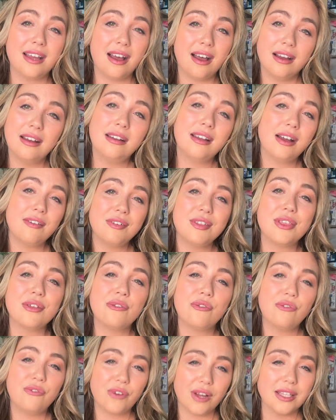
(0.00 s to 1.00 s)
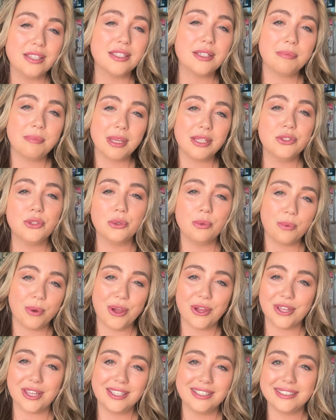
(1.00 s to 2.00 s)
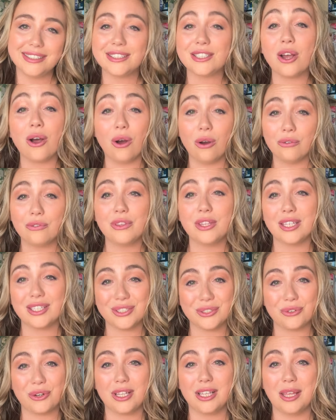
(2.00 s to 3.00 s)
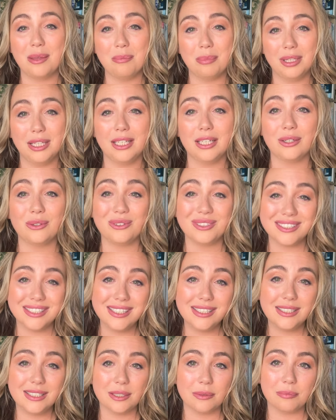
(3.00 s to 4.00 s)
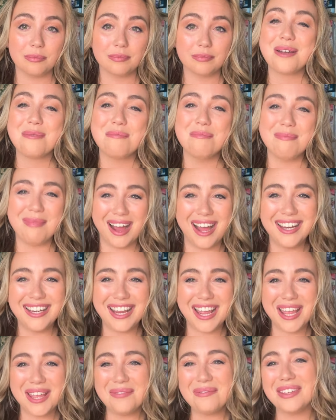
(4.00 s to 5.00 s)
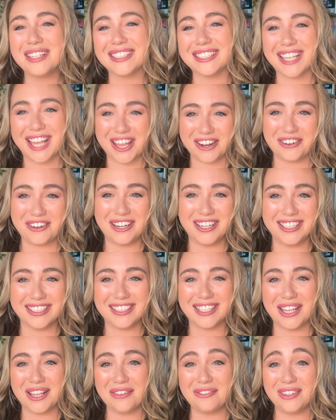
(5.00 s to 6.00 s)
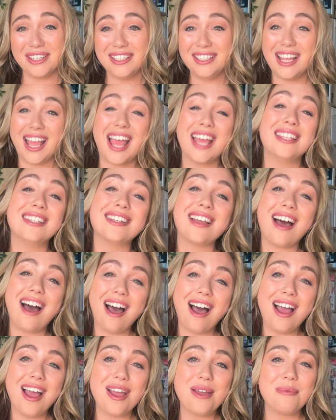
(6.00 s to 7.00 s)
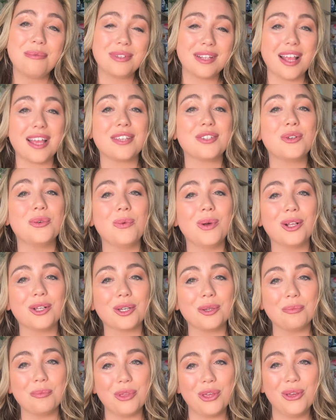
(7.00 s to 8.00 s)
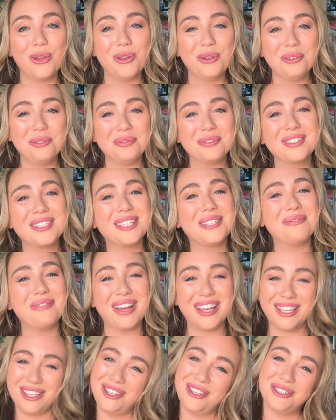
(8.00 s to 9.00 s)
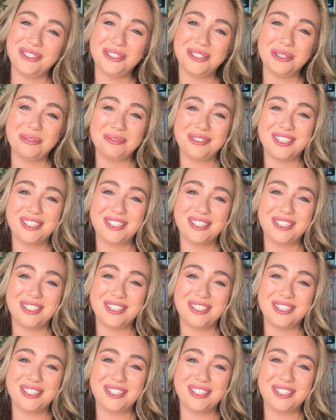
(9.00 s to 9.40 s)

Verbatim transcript: uncover the fundamental workings of the Australian political system. My name is Caterina Sullivan, and I would like to welcome you to my YouTube